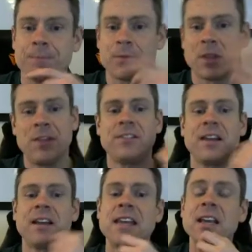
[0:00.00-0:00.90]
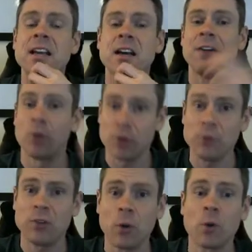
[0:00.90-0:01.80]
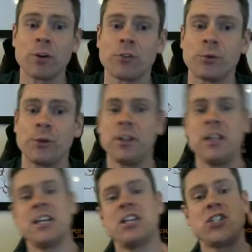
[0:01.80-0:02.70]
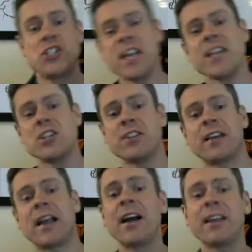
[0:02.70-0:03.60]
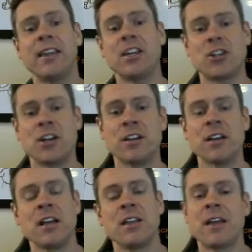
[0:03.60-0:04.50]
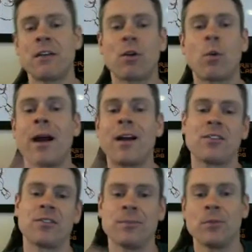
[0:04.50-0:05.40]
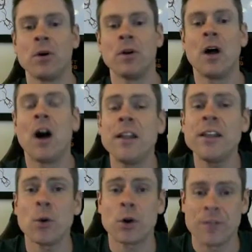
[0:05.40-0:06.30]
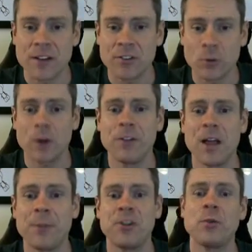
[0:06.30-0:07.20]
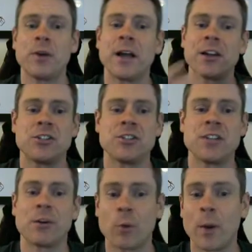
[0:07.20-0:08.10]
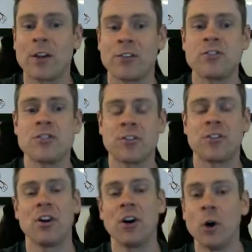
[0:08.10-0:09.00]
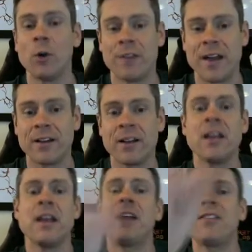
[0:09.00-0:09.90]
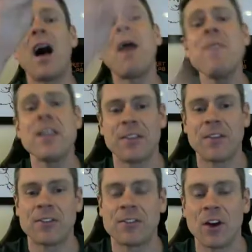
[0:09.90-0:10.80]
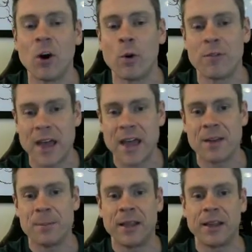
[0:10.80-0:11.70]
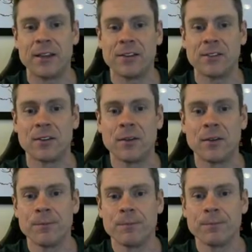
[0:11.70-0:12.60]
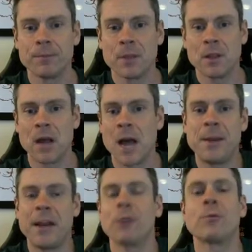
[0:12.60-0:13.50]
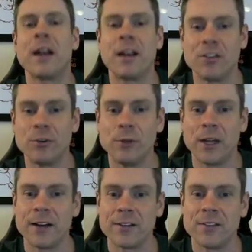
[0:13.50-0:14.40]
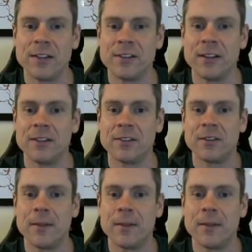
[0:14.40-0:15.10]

this technique of using Horner's rule changes a calculation that requires on the order of n squared flops into a calculation that requires just O of n. It's obvious that this is O of n because, I mean, I could write it in 2 lines. This is